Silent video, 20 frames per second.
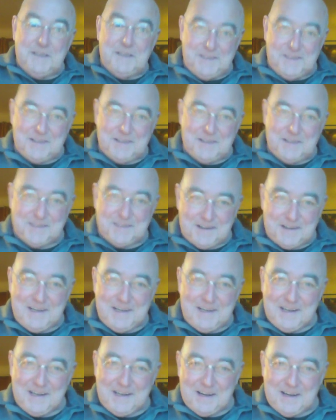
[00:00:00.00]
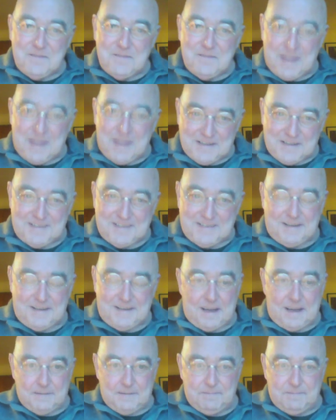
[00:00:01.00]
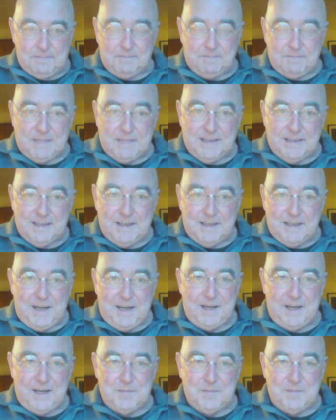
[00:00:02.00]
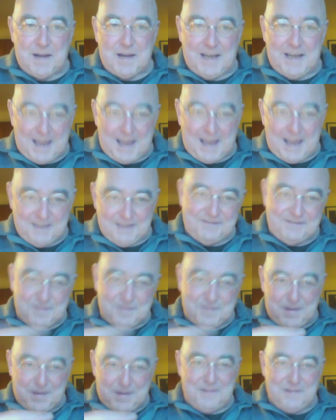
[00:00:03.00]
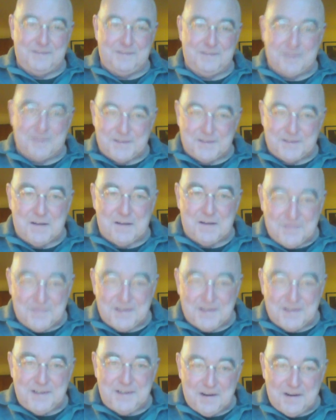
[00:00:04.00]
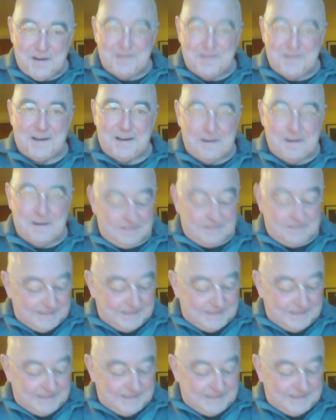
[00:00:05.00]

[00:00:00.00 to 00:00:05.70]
Just a little event in my life about just over a year ago,